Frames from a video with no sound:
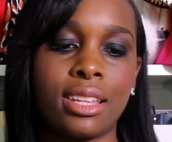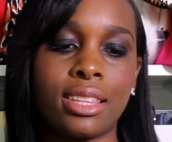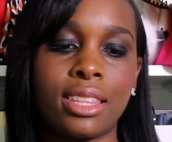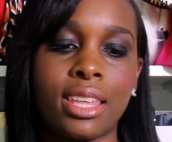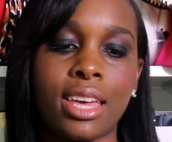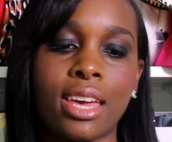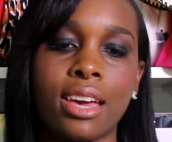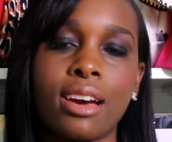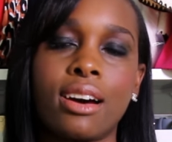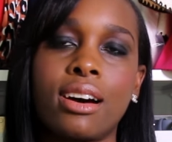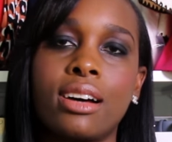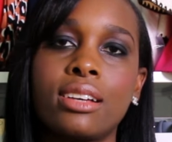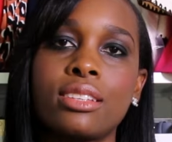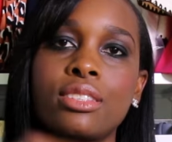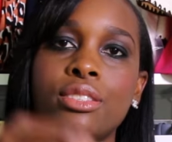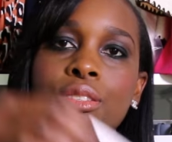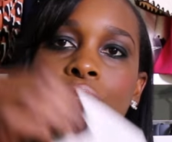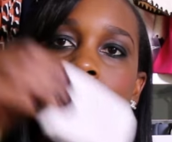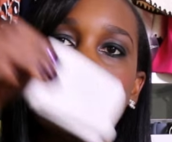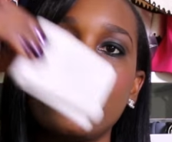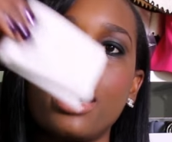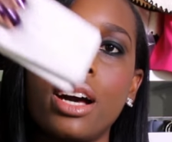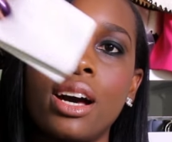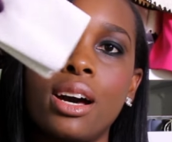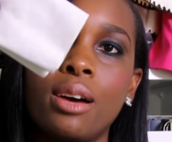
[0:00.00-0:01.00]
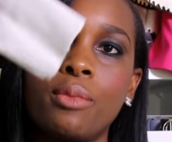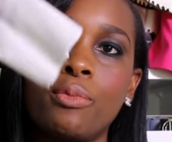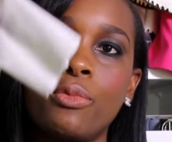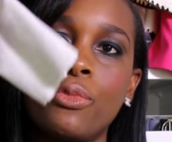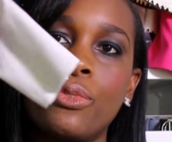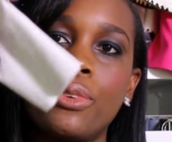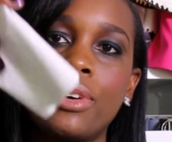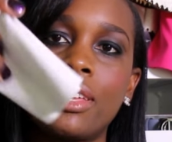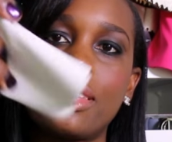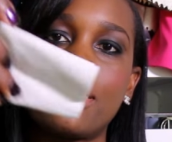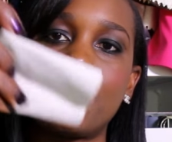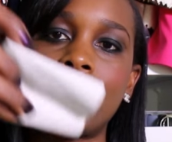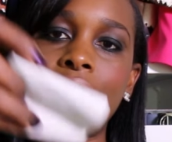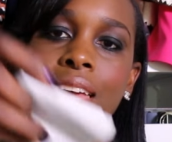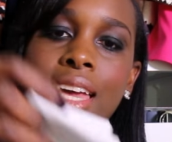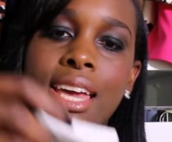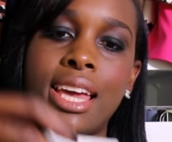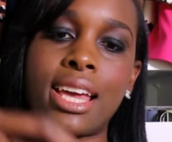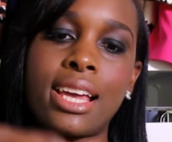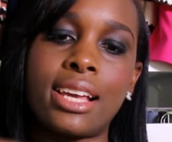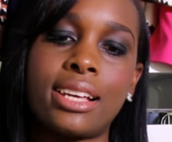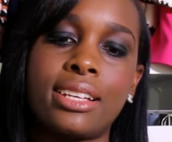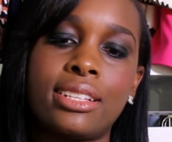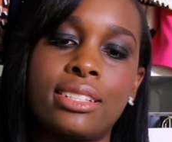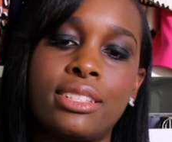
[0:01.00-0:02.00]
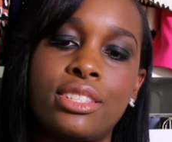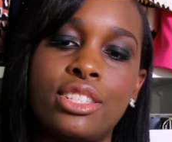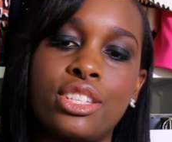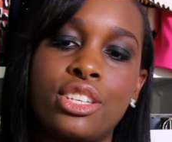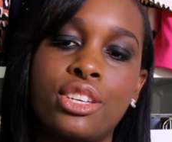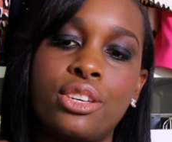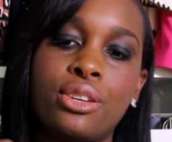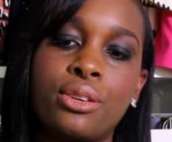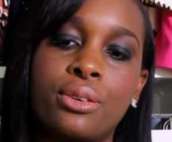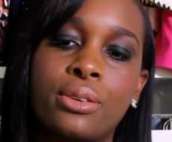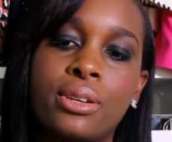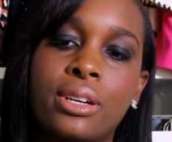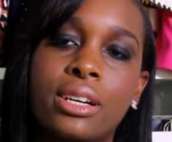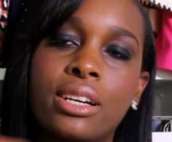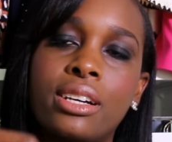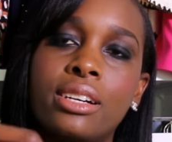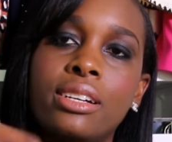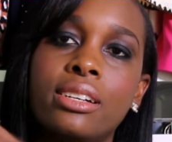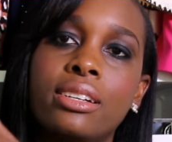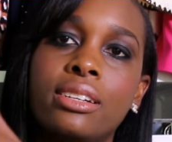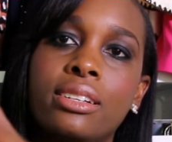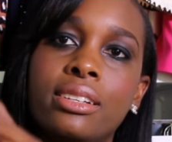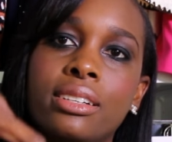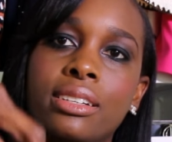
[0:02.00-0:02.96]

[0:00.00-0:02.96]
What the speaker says: They also come with a Dior